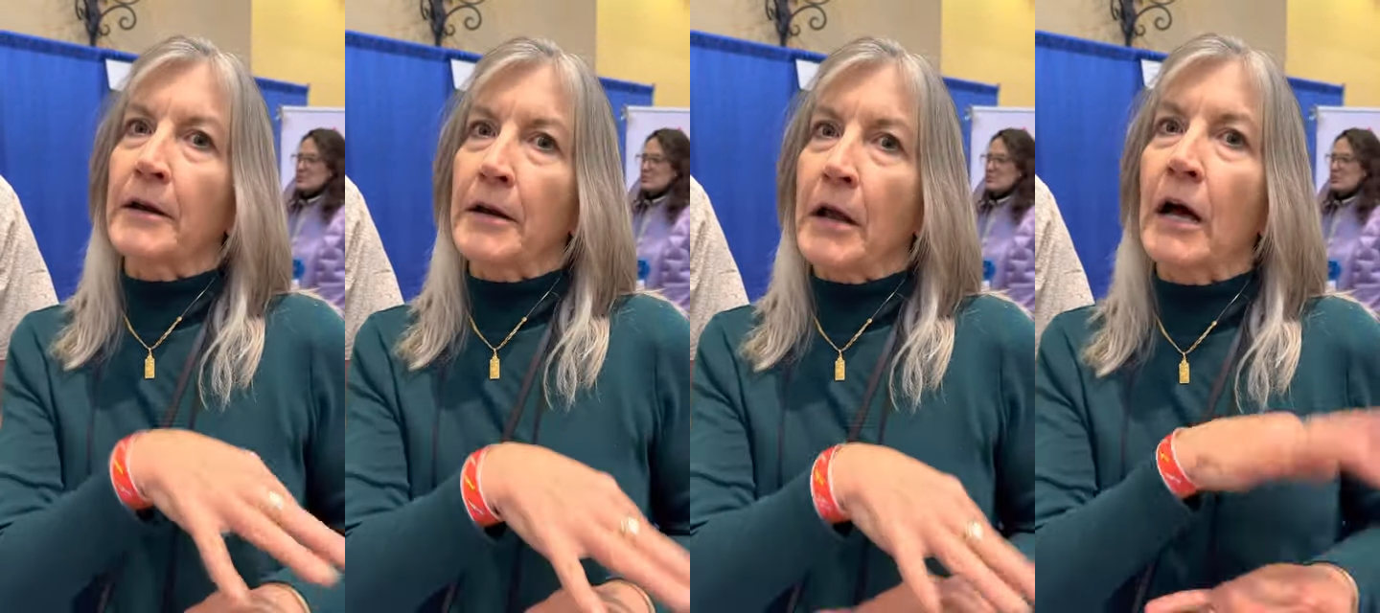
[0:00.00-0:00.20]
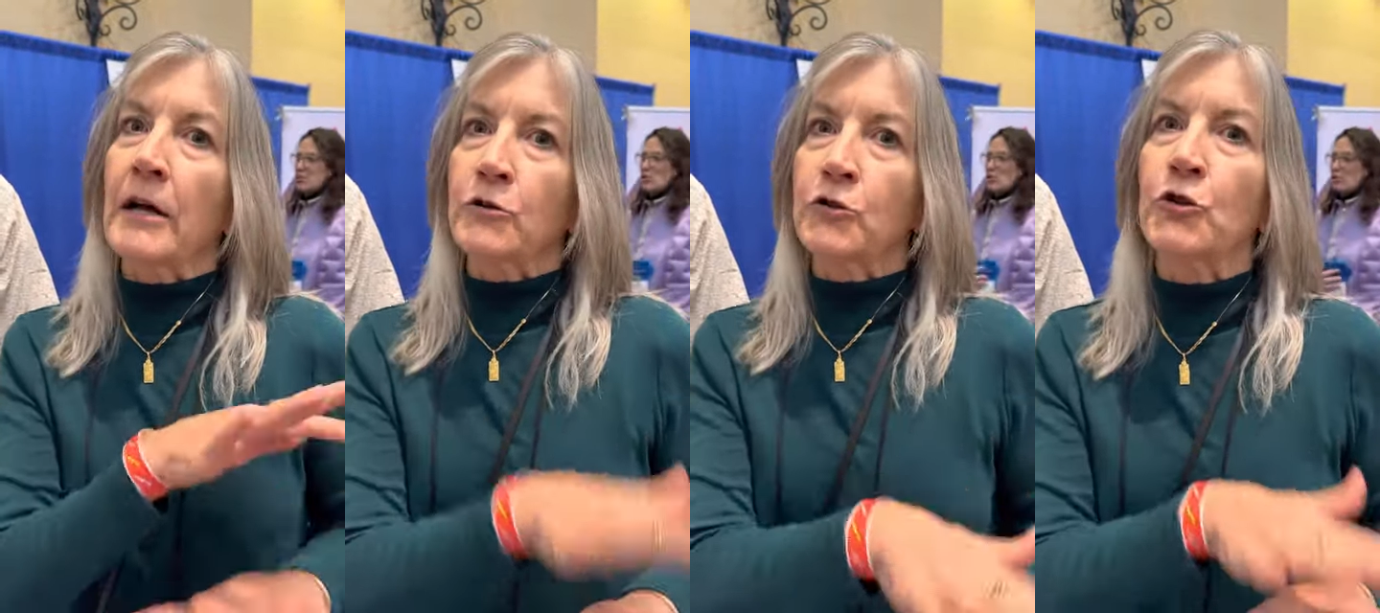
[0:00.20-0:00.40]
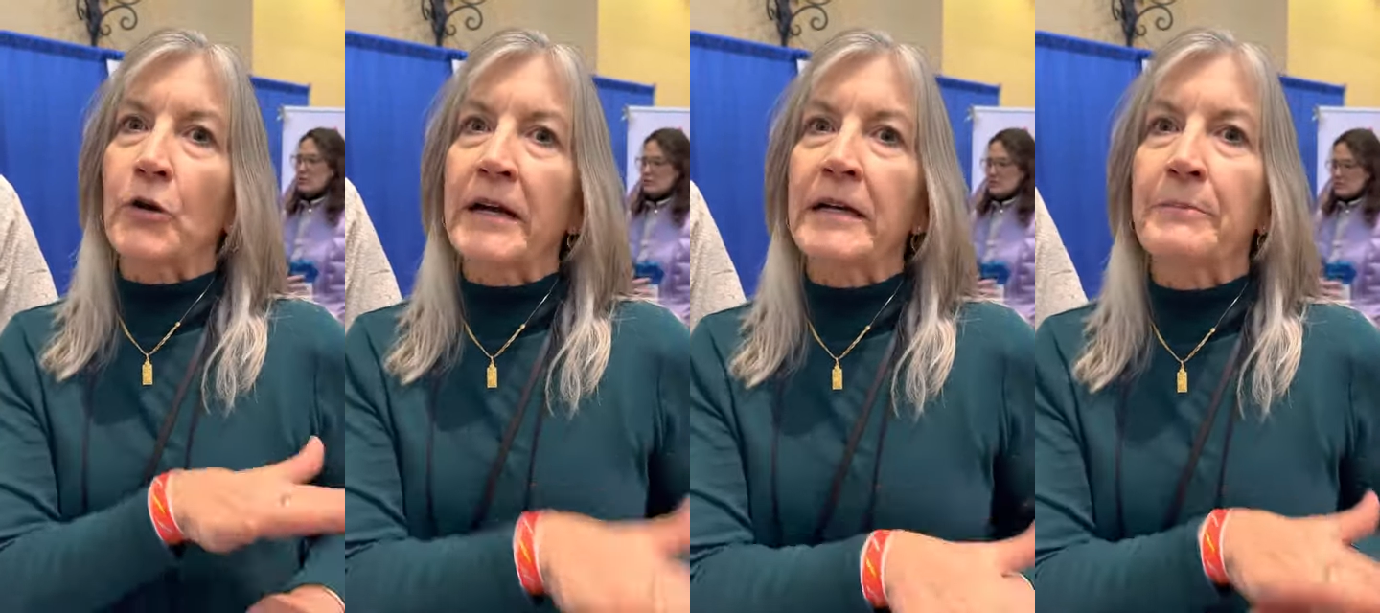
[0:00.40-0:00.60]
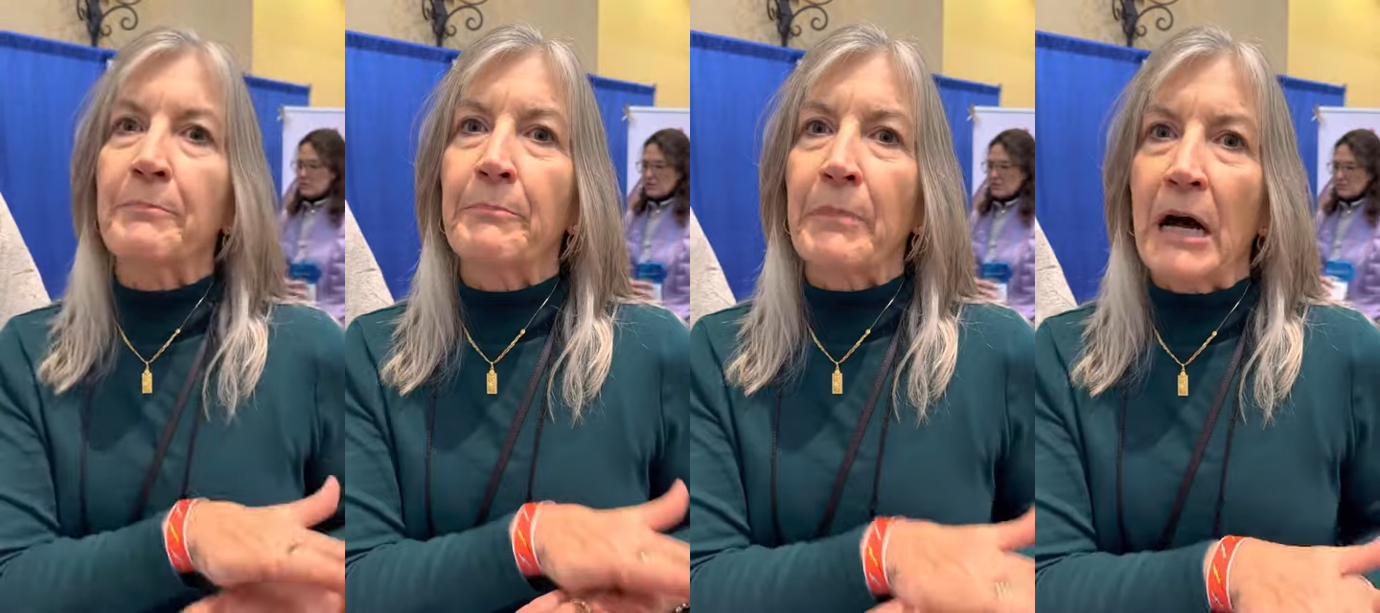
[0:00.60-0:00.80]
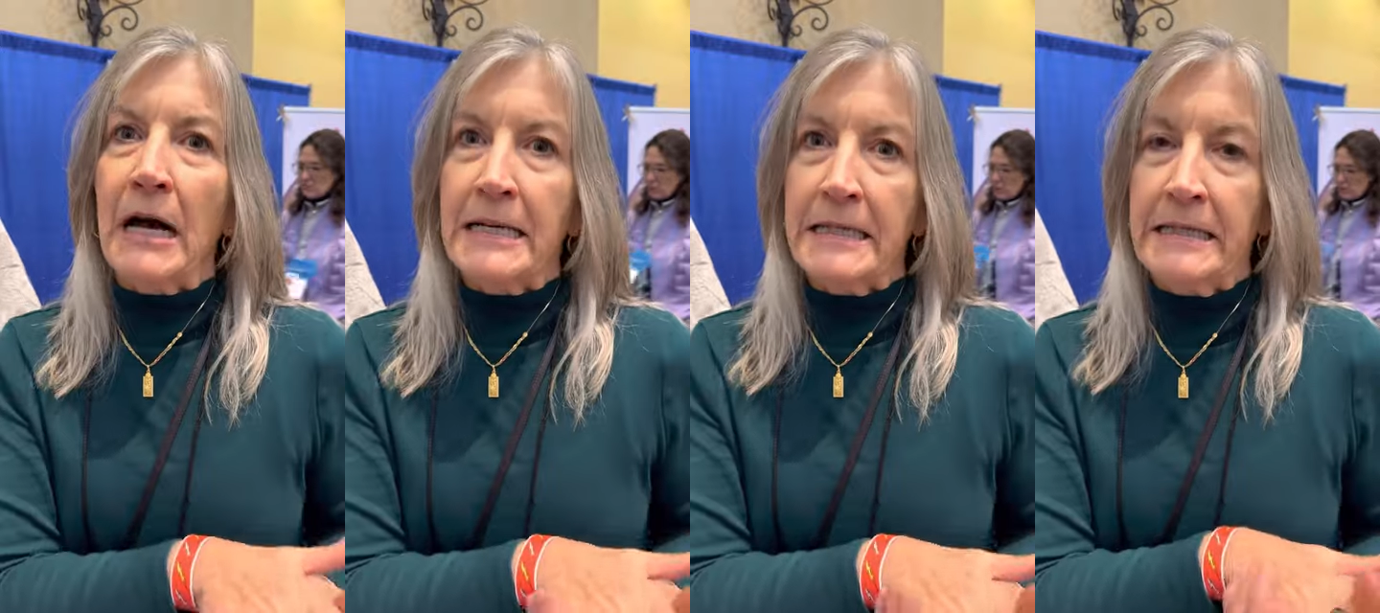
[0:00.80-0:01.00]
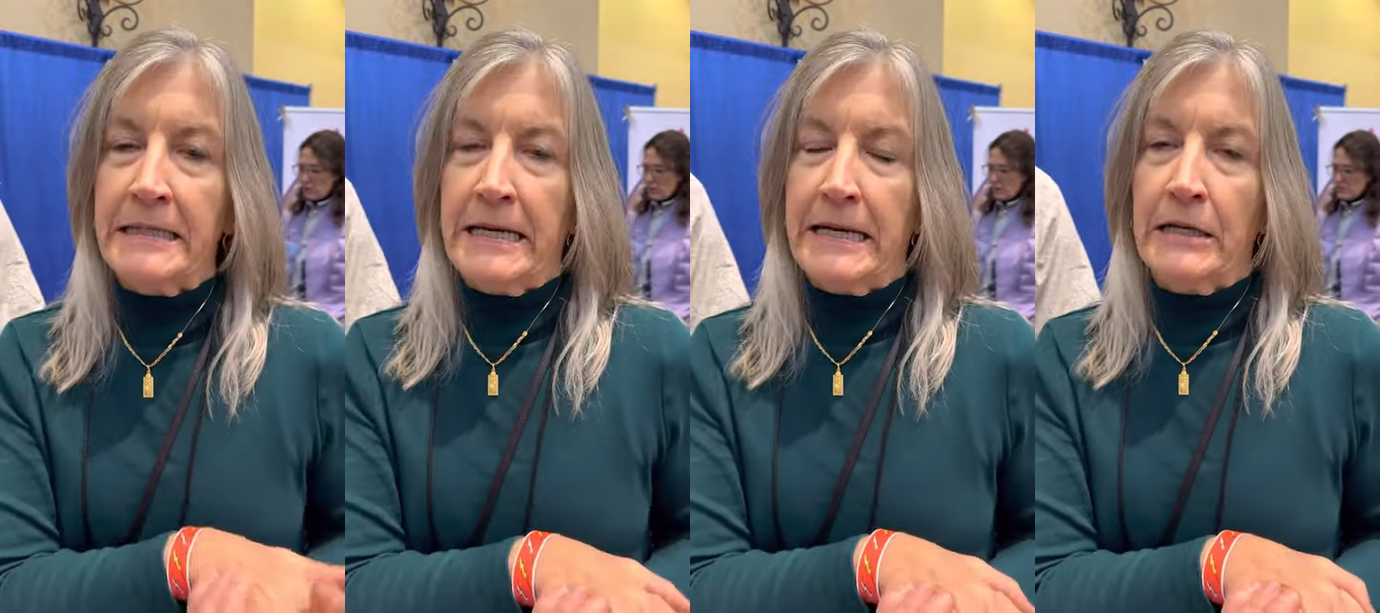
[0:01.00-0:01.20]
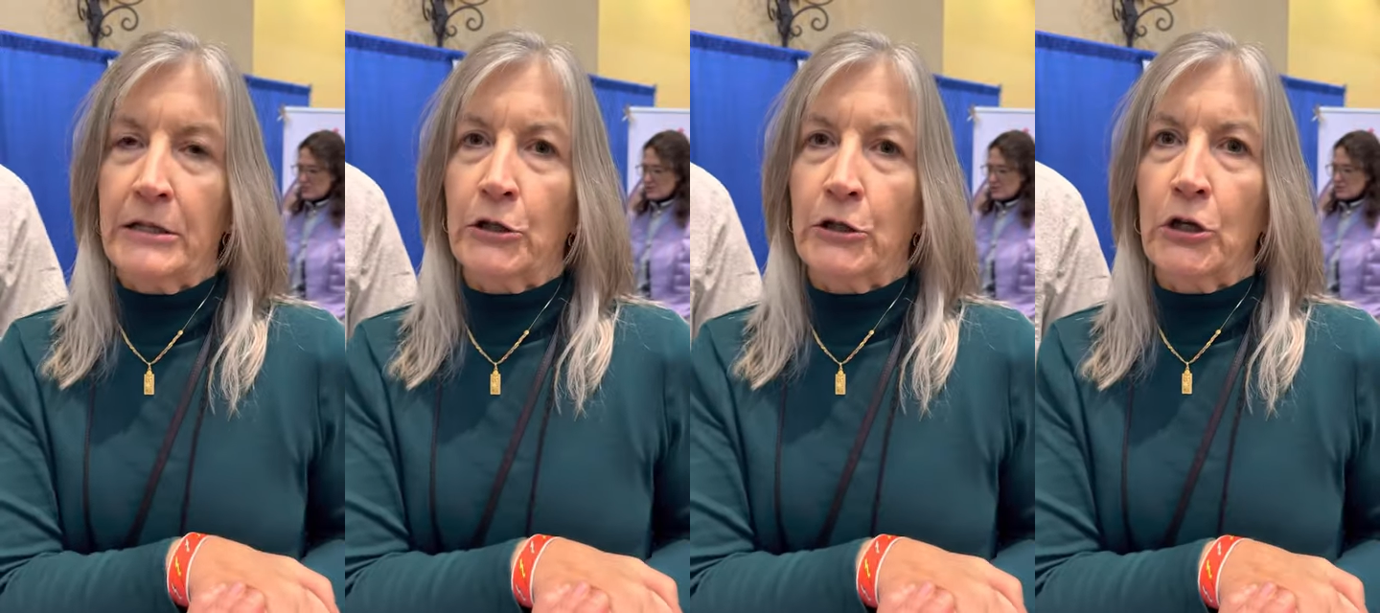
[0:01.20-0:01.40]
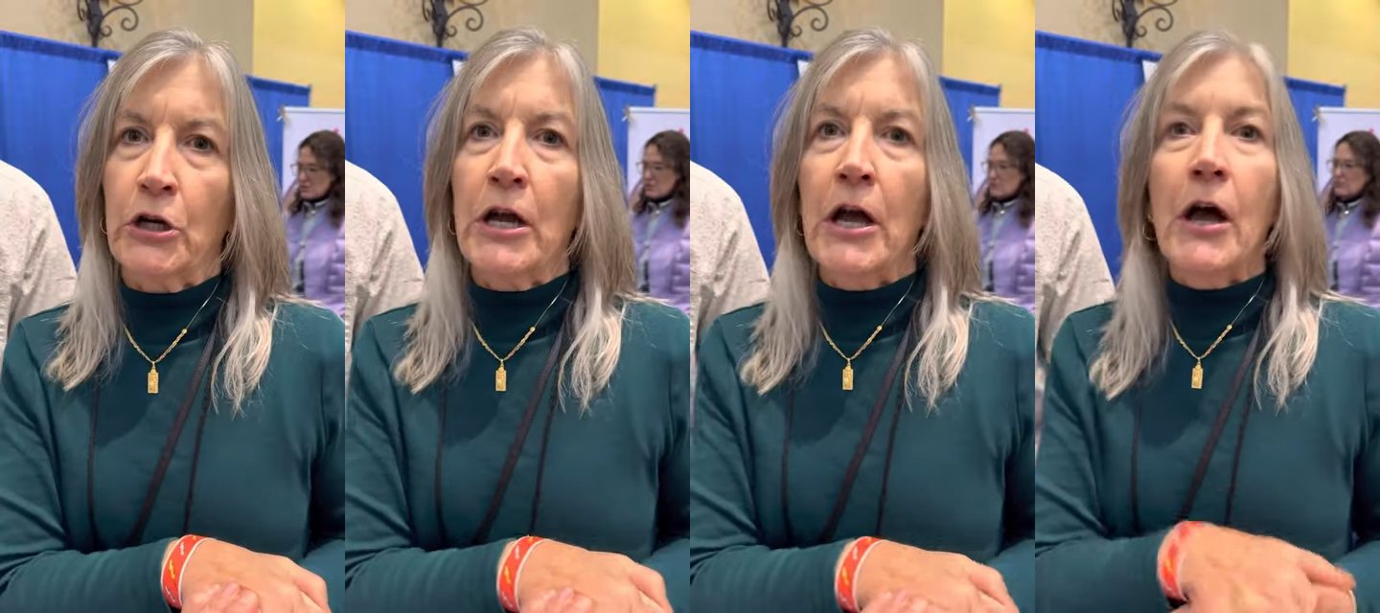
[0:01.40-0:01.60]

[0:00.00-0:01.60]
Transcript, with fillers: untrained bystander